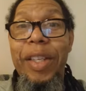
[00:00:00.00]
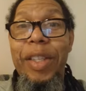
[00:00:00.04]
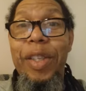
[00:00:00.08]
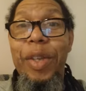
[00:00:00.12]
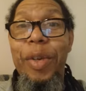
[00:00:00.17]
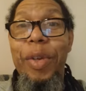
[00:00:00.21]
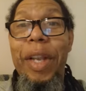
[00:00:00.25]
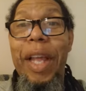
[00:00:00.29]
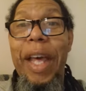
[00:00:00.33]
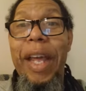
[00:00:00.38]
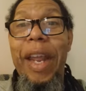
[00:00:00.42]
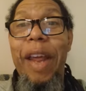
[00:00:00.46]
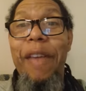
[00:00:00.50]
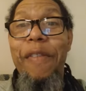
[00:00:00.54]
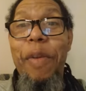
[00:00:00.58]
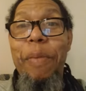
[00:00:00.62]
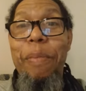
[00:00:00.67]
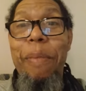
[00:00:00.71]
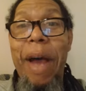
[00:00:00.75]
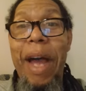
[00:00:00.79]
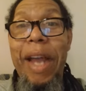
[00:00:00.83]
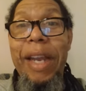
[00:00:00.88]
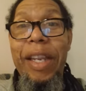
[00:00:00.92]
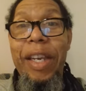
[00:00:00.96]
To let
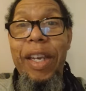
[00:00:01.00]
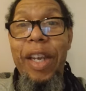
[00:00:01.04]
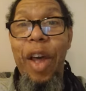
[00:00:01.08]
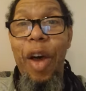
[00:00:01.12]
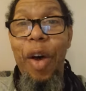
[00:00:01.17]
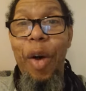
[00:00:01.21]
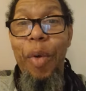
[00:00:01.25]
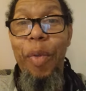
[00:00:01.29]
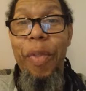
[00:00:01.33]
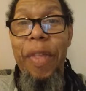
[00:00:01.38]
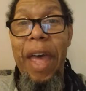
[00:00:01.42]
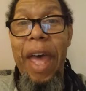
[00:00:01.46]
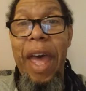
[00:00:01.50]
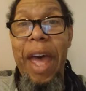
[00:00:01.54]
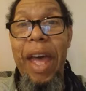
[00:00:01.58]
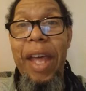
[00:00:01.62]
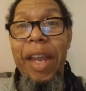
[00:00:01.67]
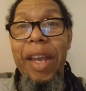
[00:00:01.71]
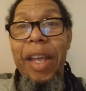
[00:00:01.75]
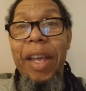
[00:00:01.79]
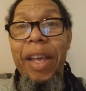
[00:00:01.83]
everybody know that